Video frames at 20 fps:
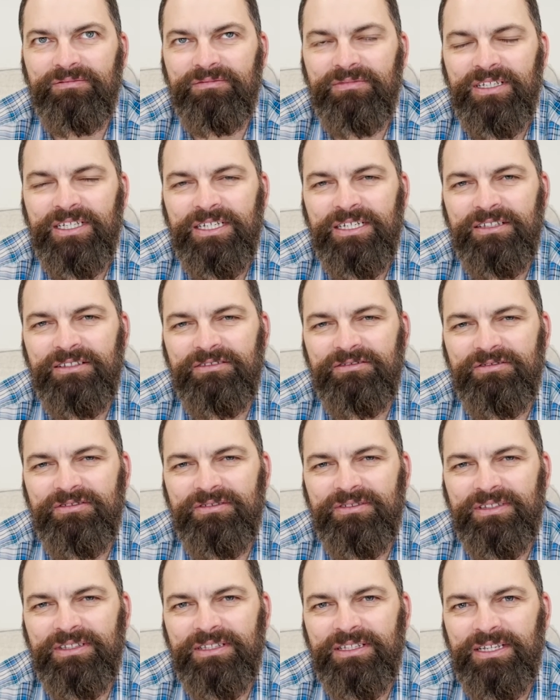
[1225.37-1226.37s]
yeah,
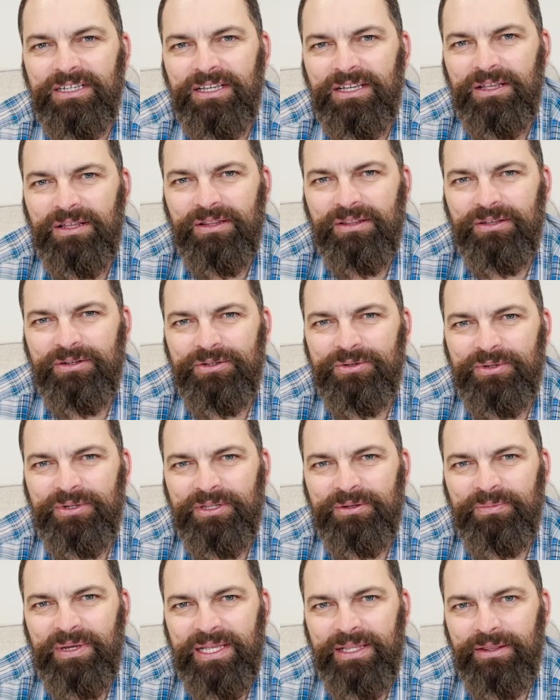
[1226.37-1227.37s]
those were the
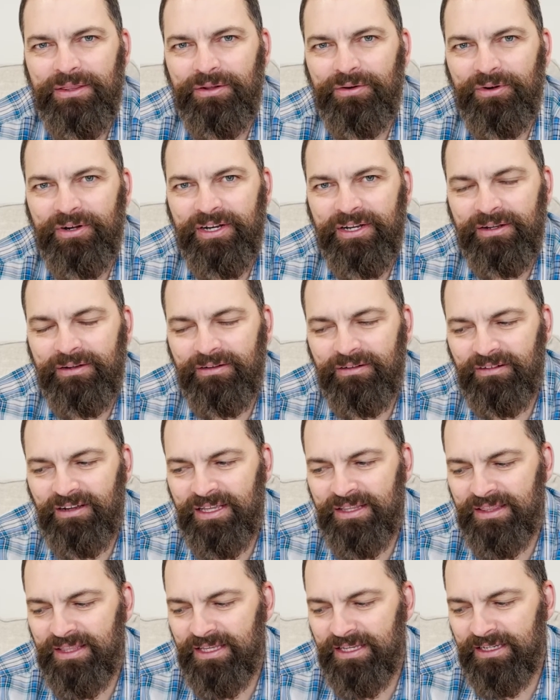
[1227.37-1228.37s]
main three. I
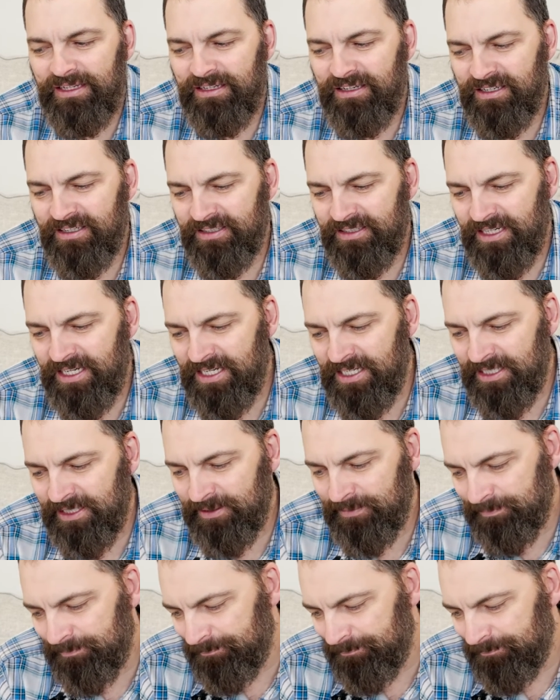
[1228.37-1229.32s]
think a